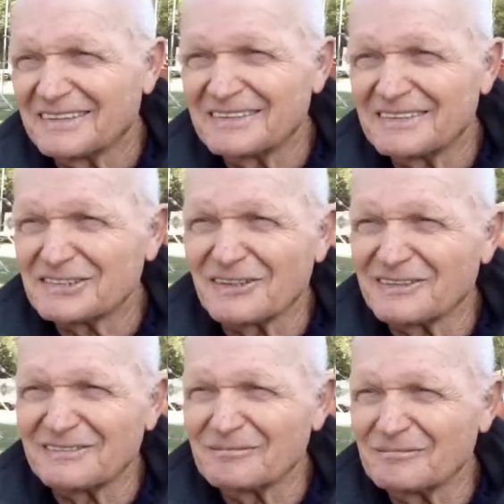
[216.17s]
So I just
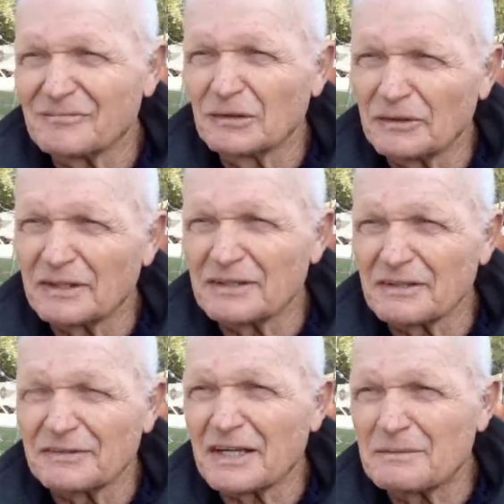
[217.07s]
started learning
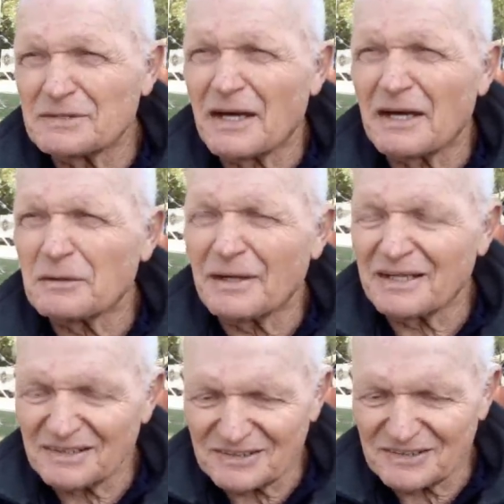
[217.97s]
different types of
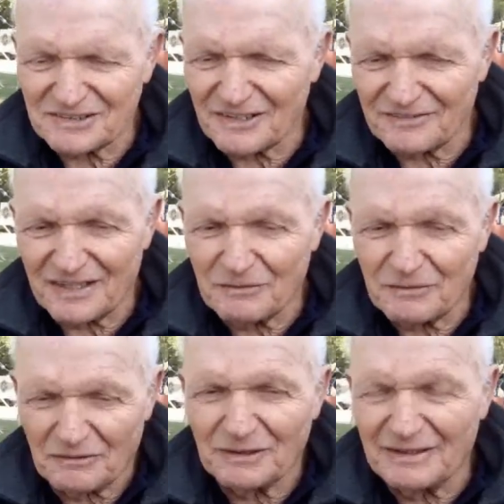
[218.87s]
acrobatics and stuff, and I,
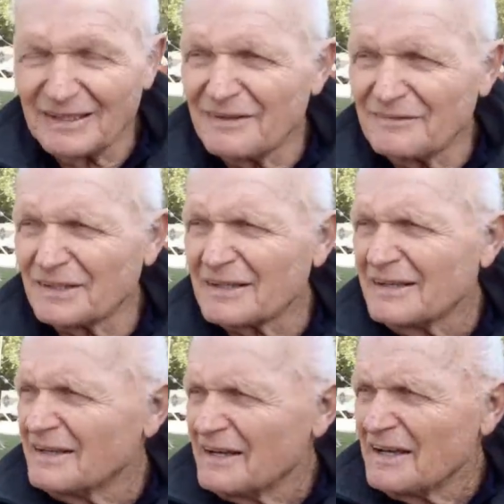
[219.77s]
I really loved it.
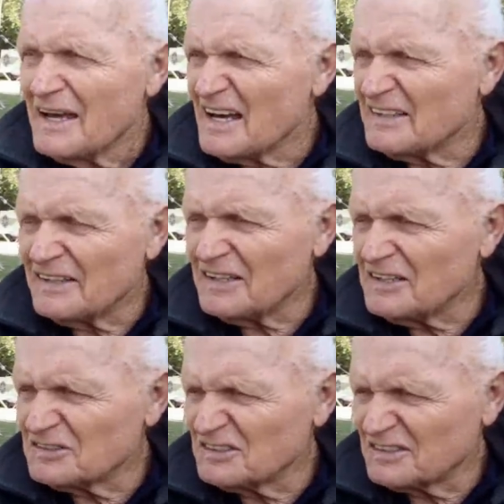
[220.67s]
And
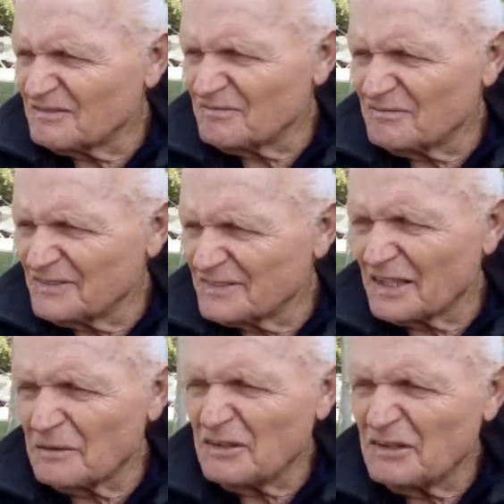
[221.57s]
they just
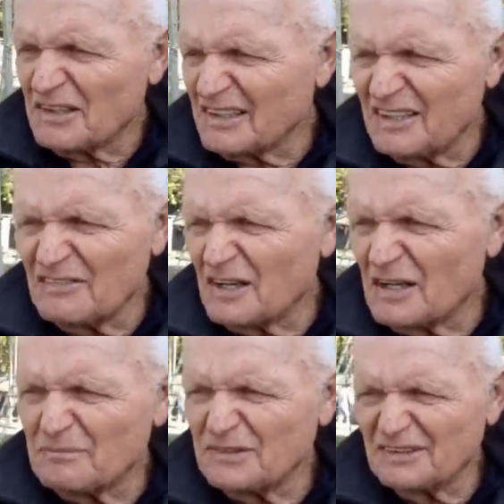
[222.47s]
tell me, hey, give
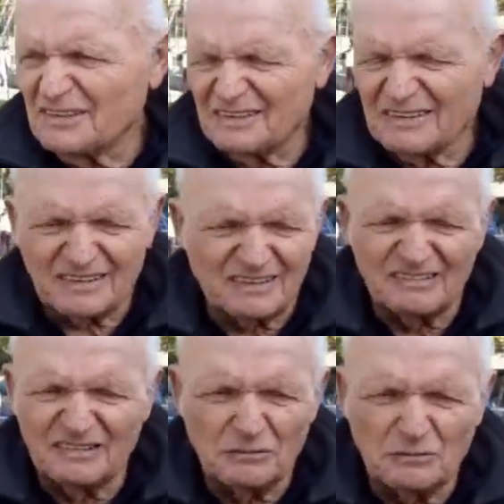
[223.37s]
up, you're a,
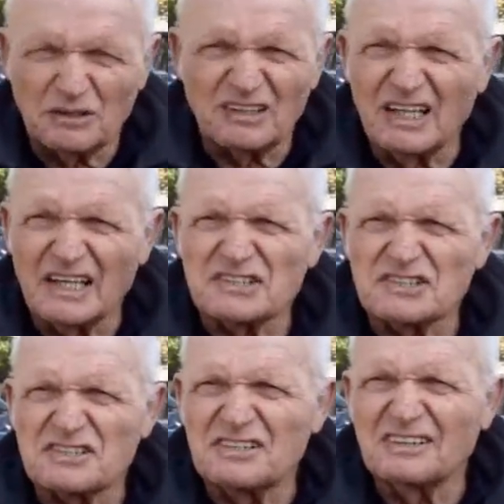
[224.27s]
you're a real
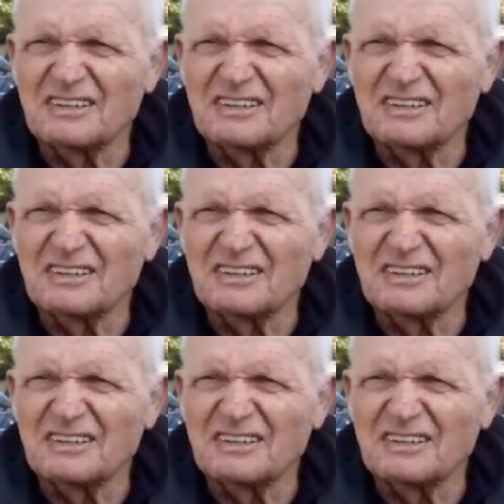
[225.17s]
klutz, you